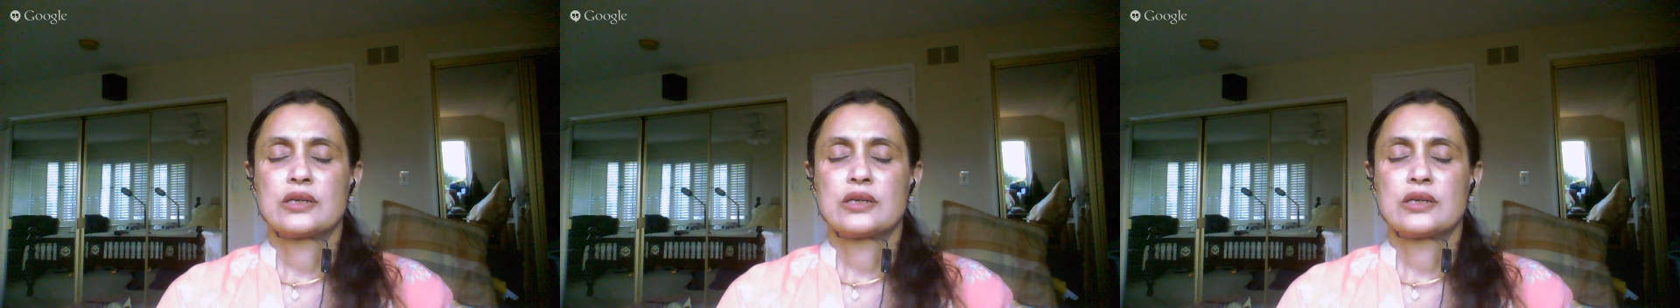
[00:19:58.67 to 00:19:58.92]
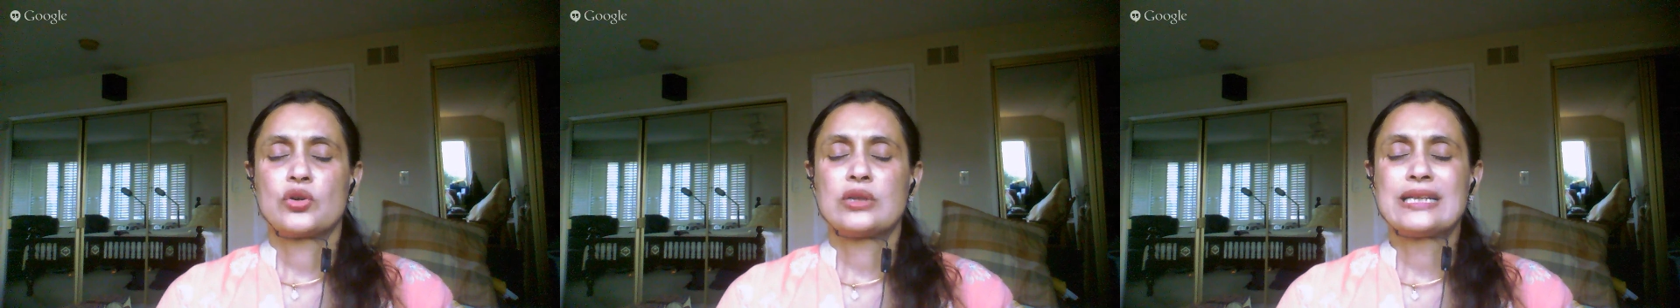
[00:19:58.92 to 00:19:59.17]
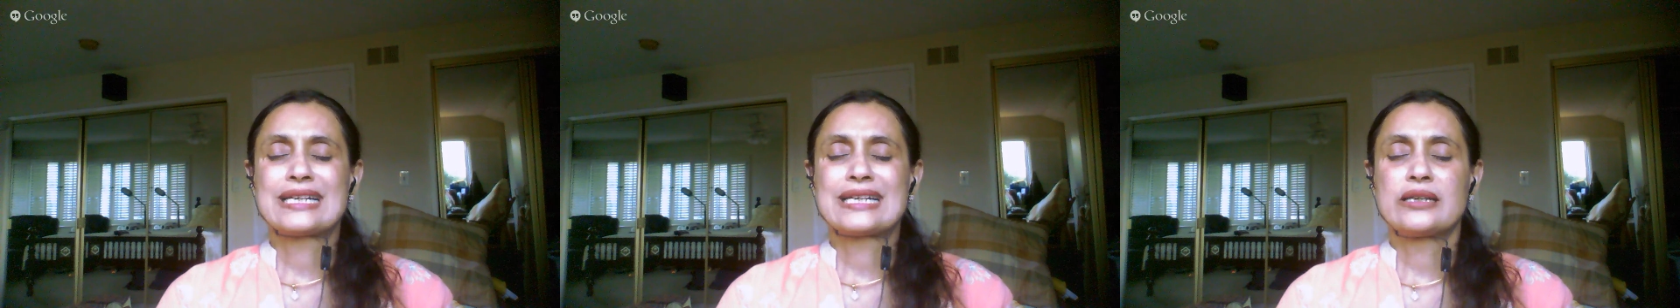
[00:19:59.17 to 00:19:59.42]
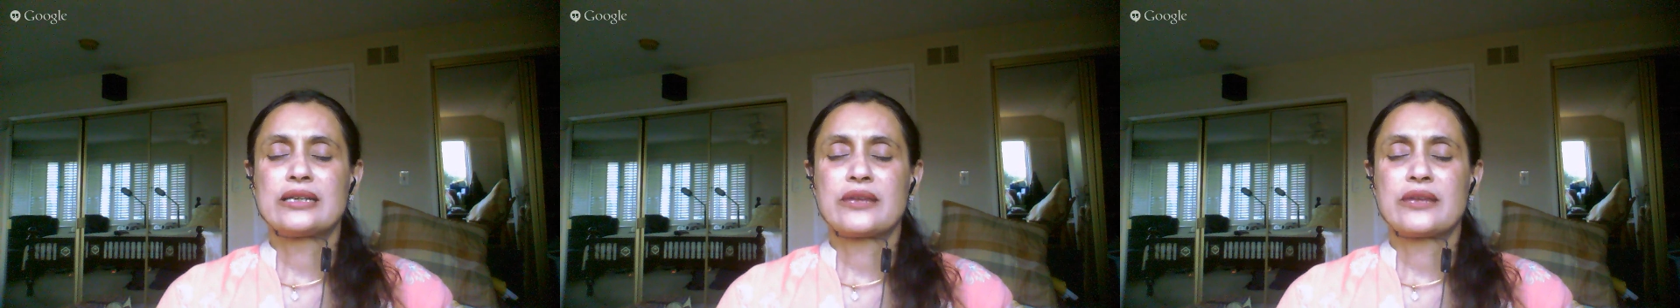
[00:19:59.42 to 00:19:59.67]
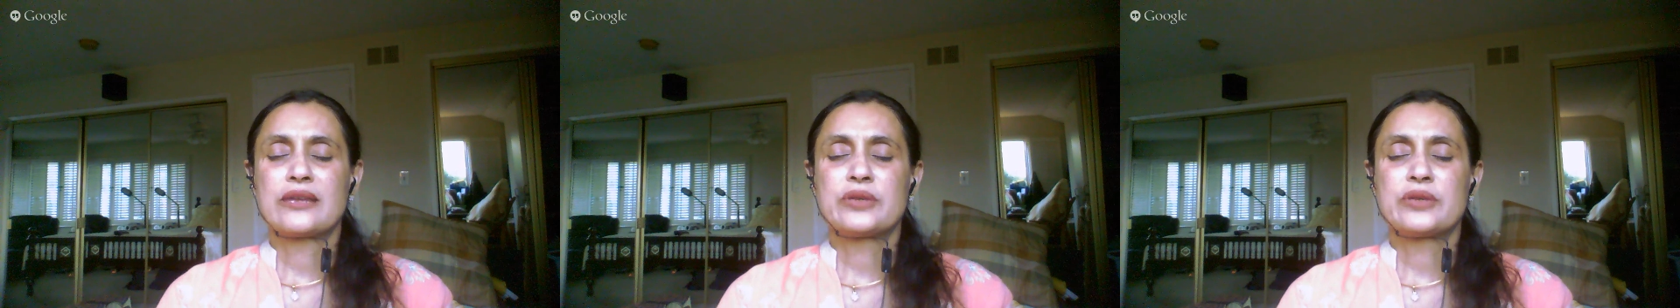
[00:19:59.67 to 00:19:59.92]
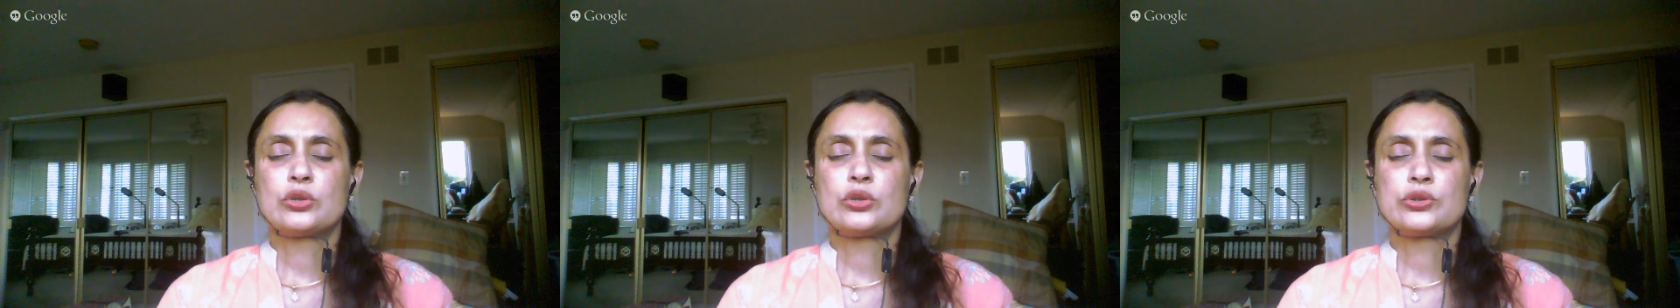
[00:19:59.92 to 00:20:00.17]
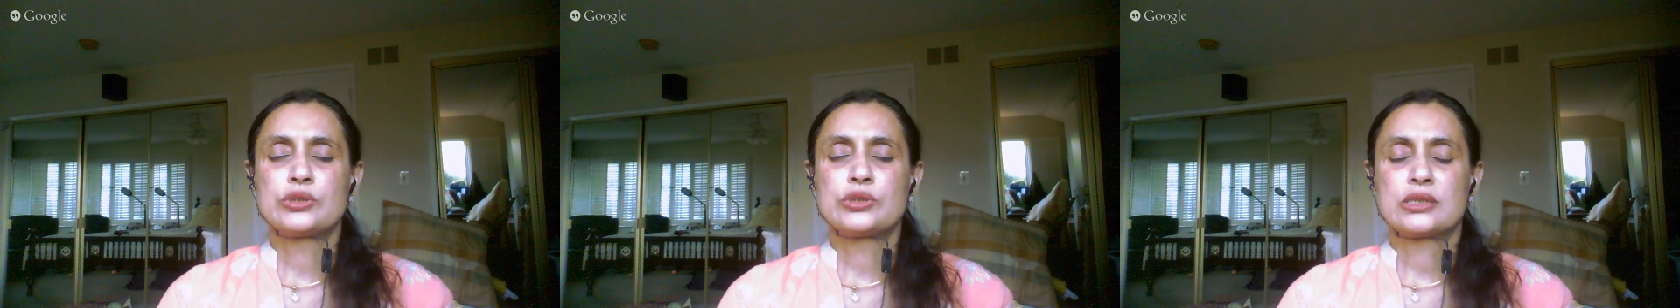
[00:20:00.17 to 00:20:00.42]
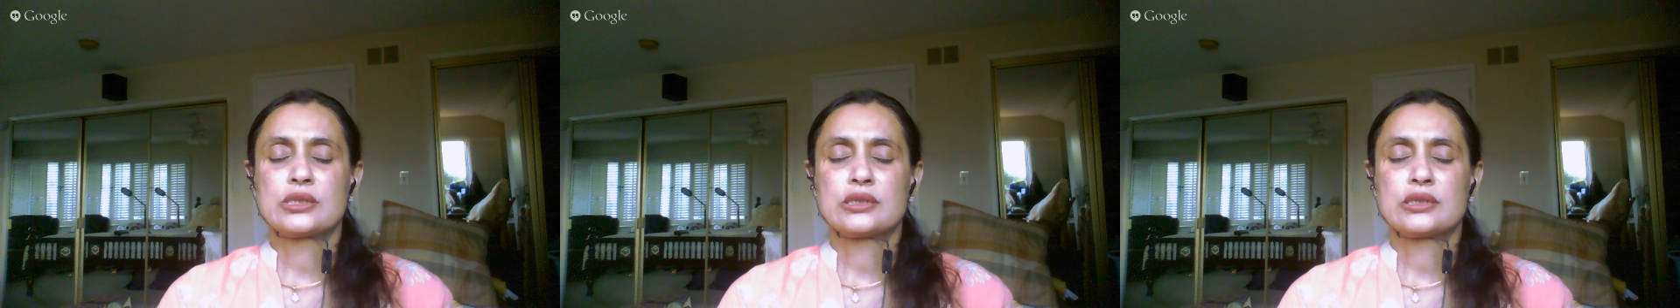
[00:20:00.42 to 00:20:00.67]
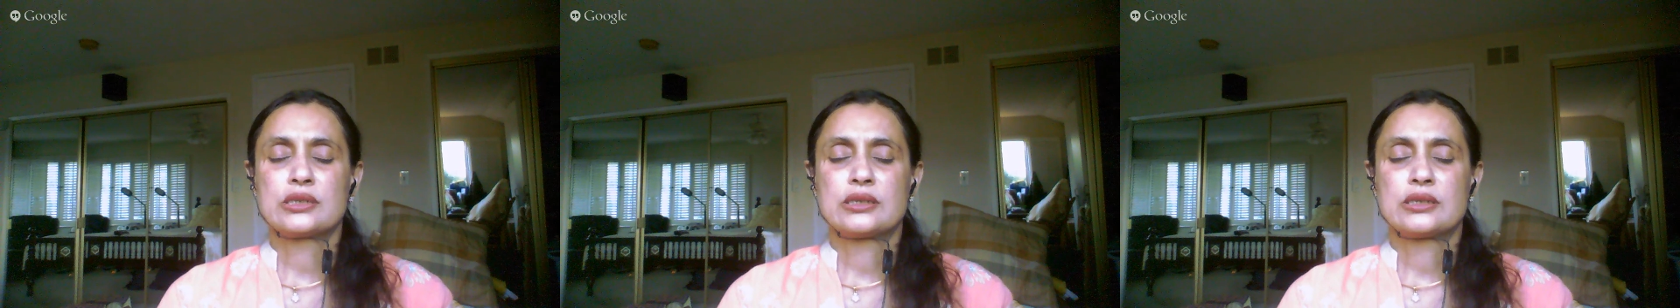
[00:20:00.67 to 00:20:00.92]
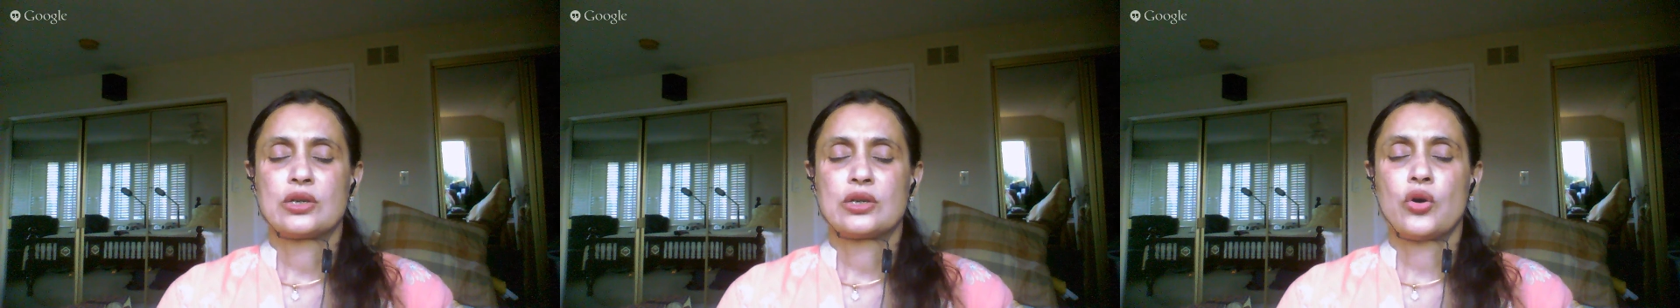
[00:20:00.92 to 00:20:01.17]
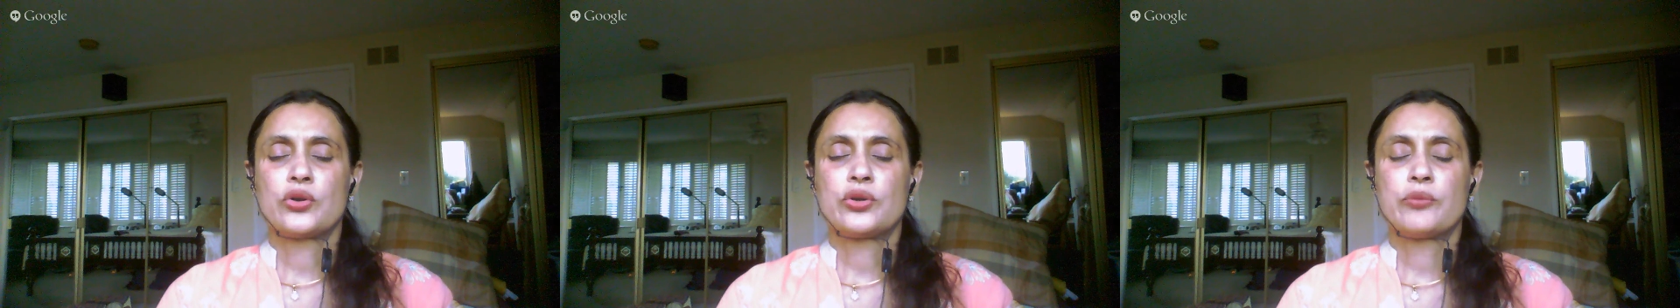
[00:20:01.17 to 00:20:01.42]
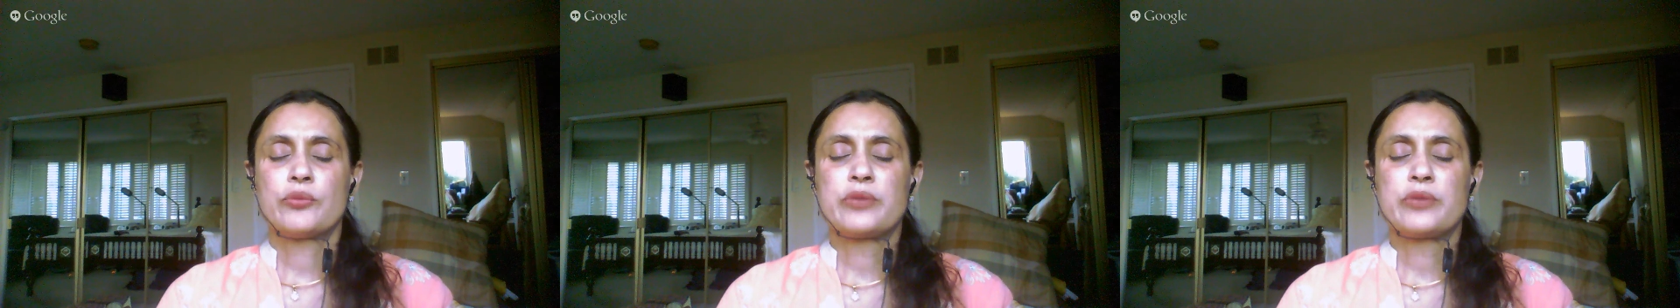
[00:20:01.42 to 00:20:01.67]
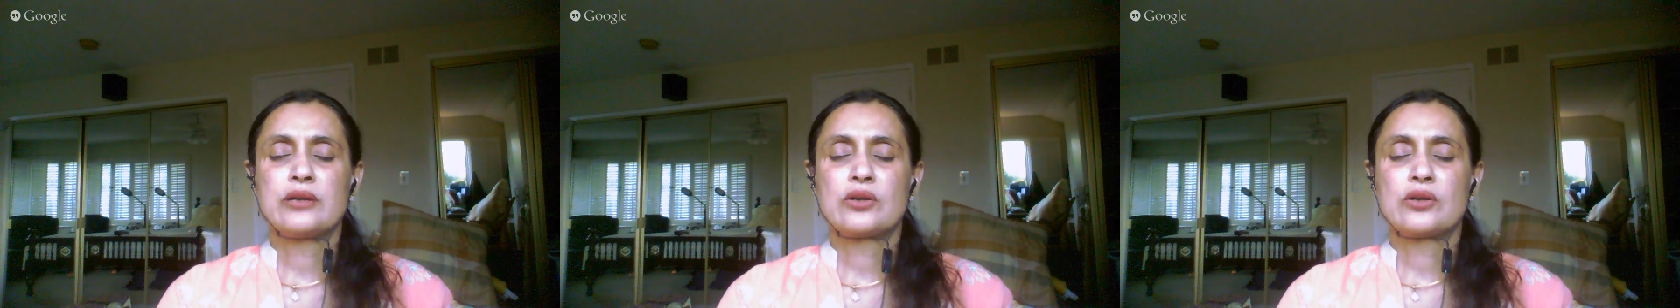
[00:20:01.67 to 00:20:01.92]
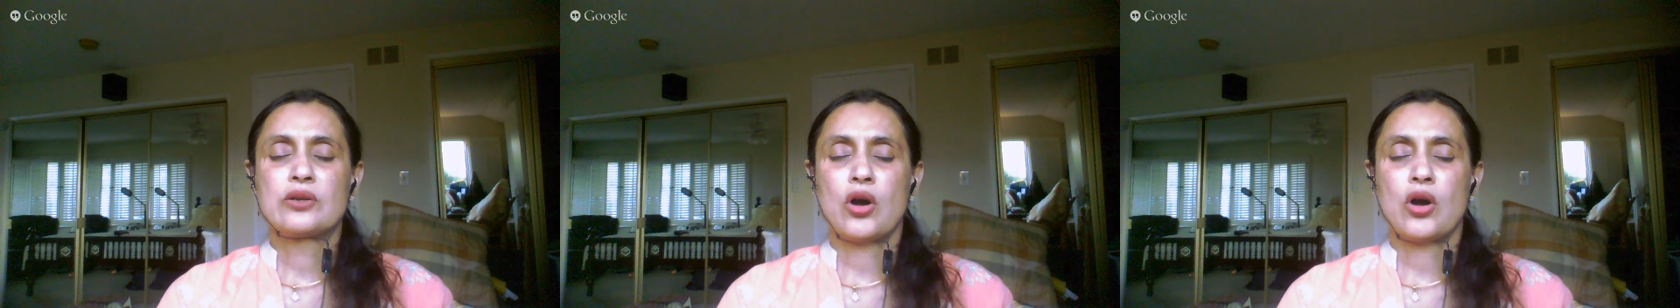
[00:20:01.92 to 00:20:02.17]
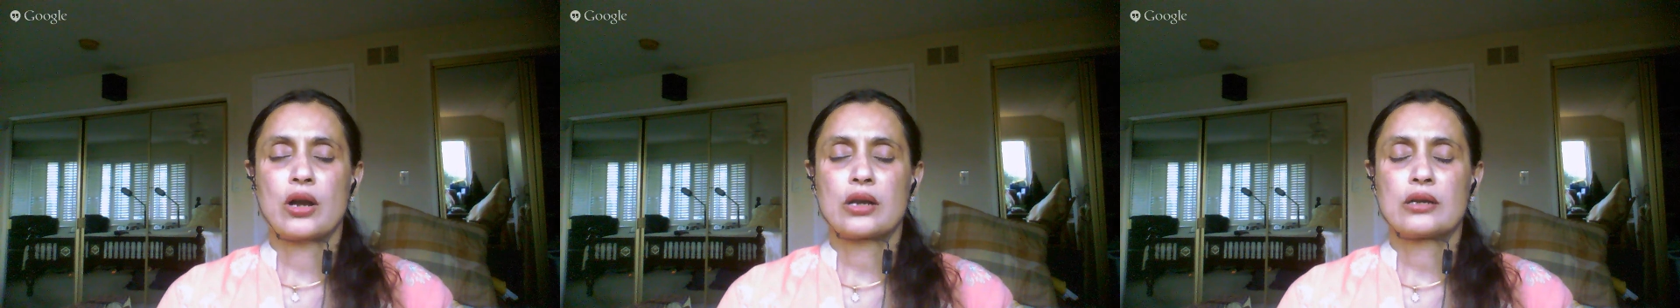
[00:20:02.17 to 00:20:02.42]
your little refuge, or your big rock,